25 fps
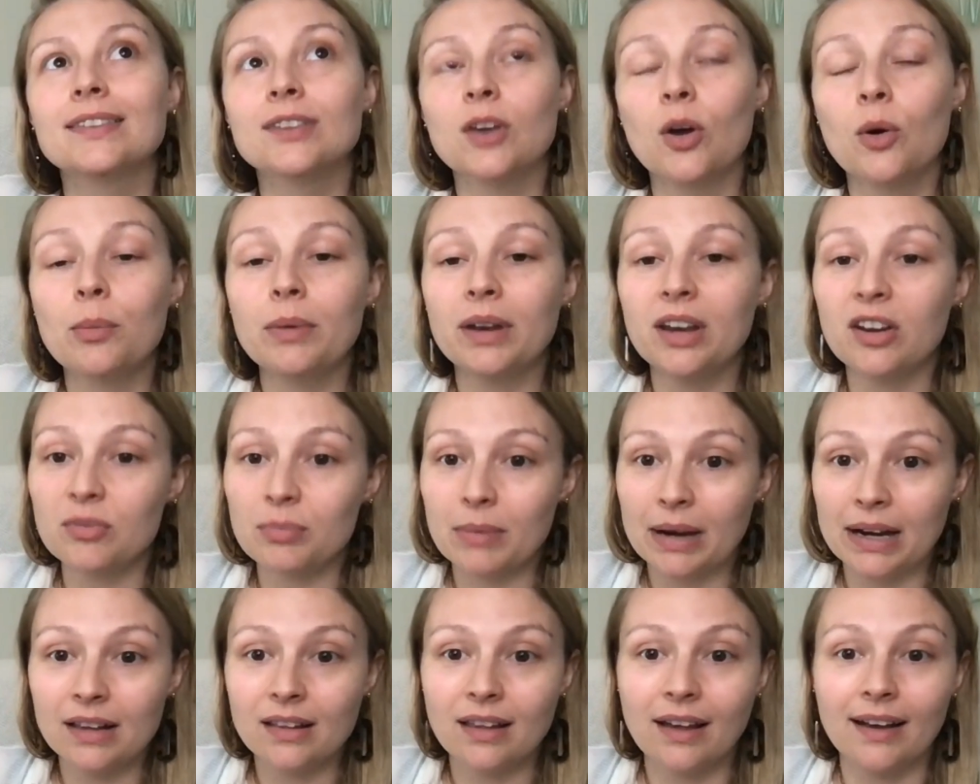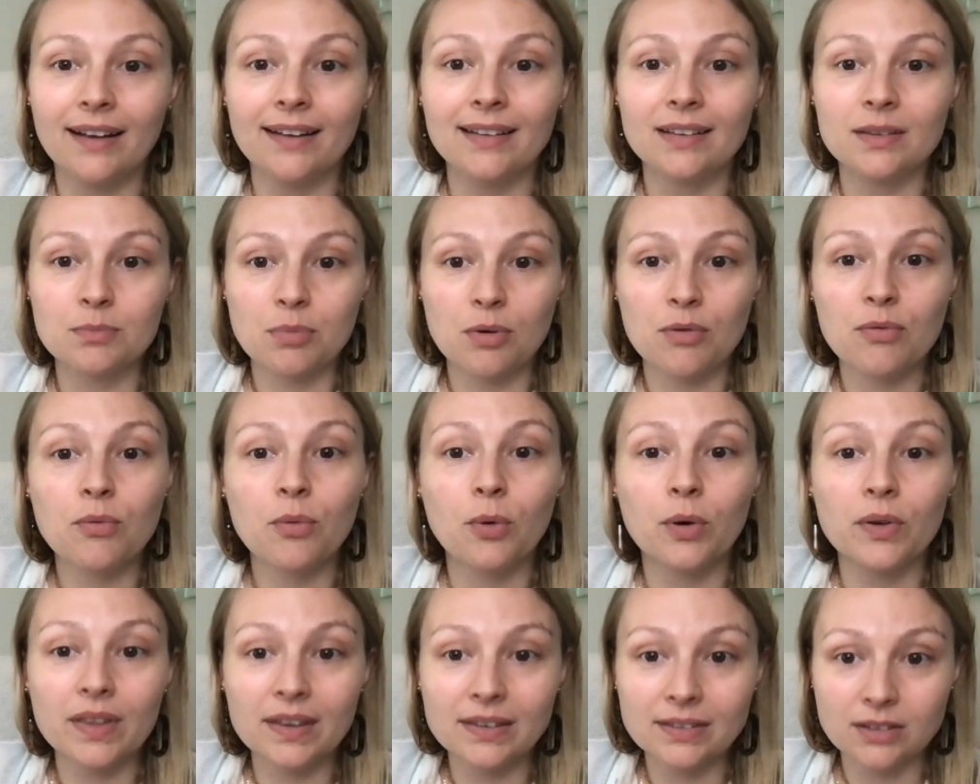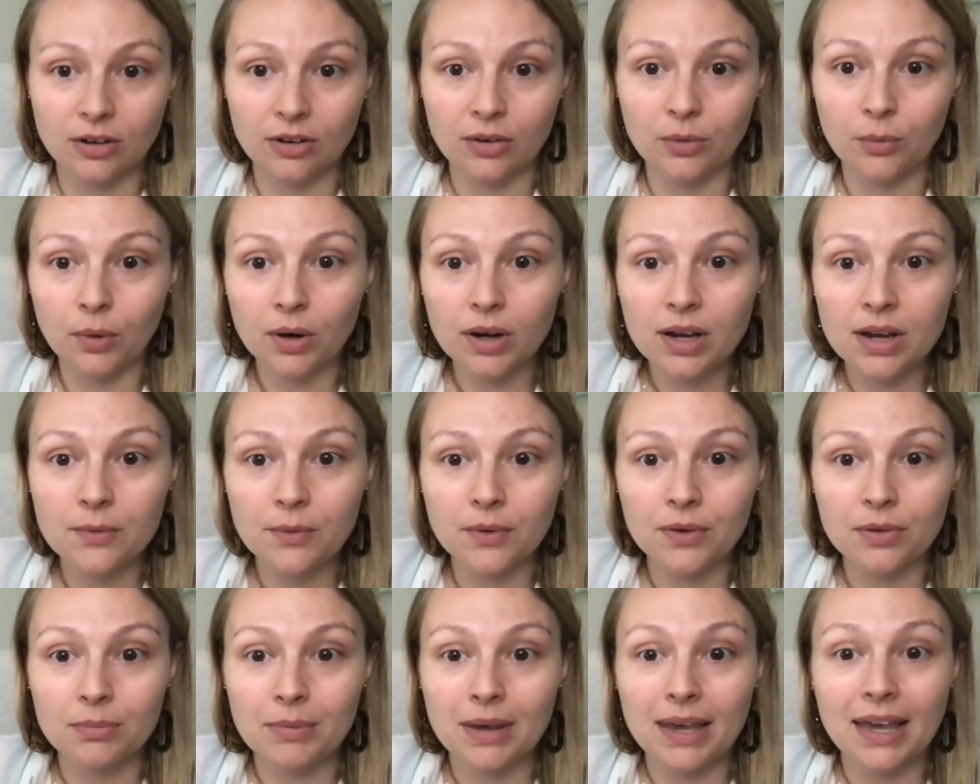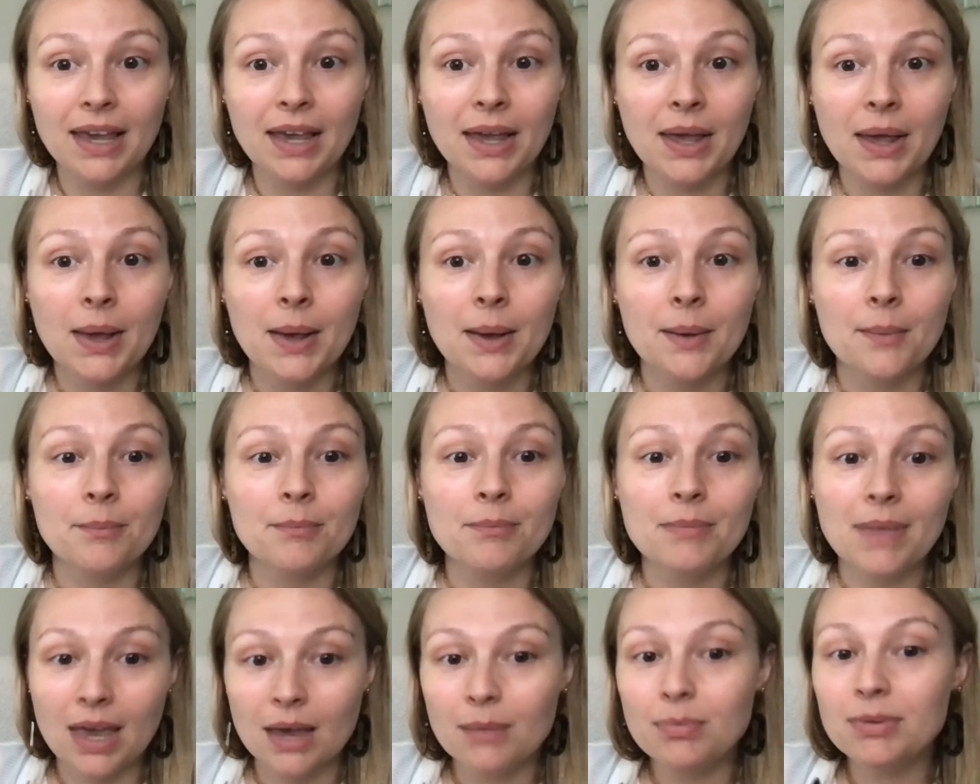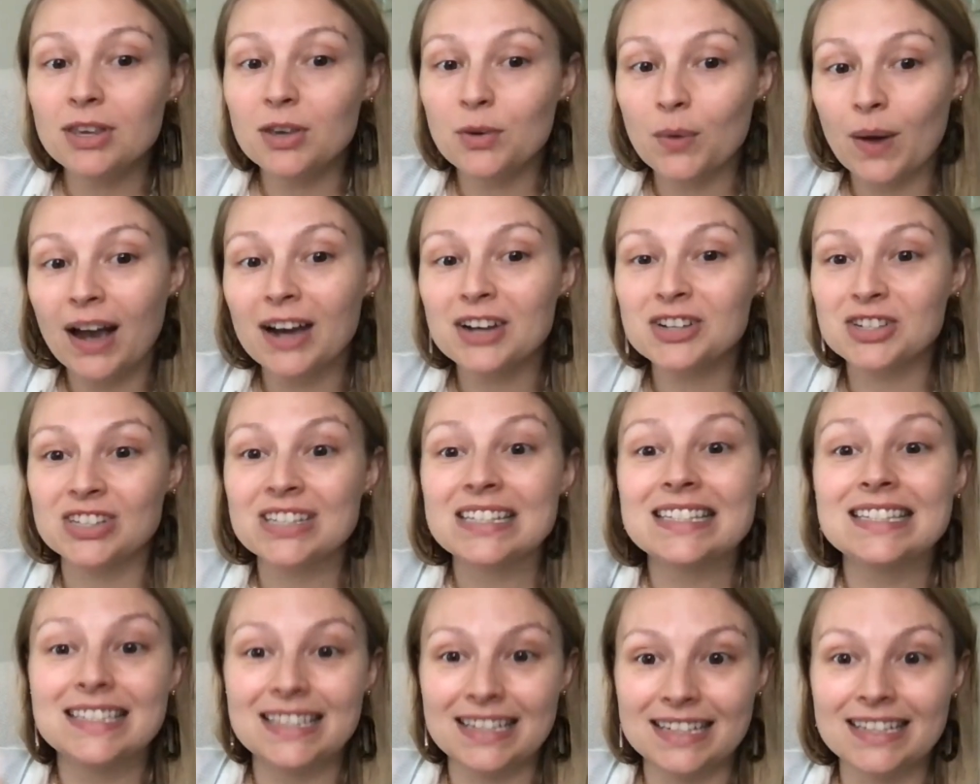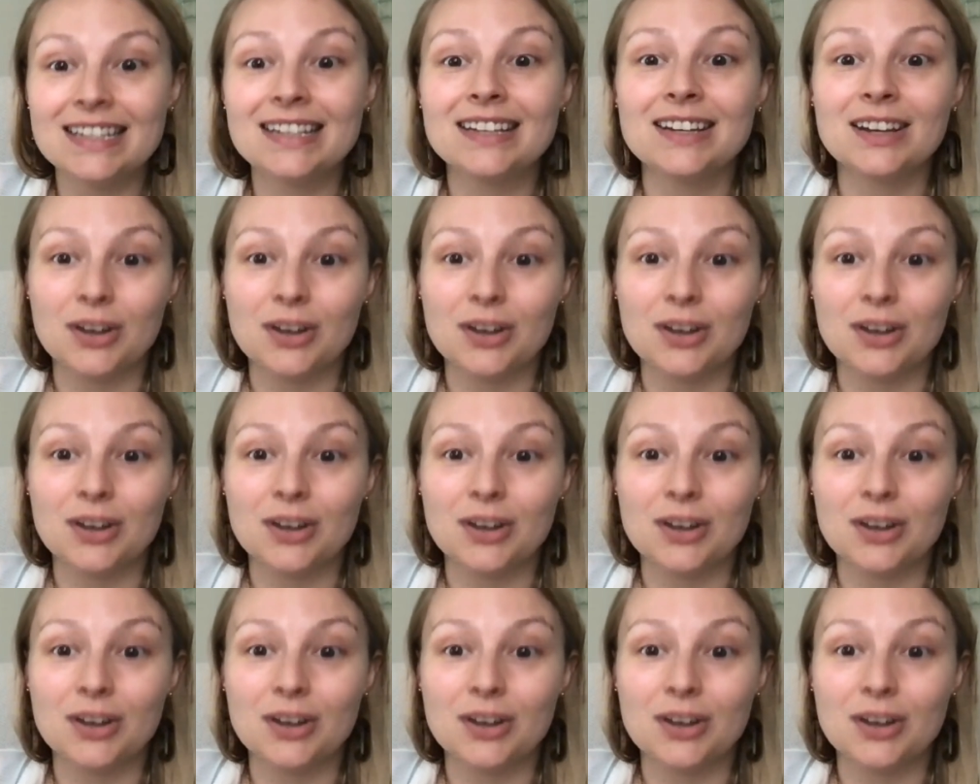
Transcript: so many of my clients before they started working with me, maybe you actually did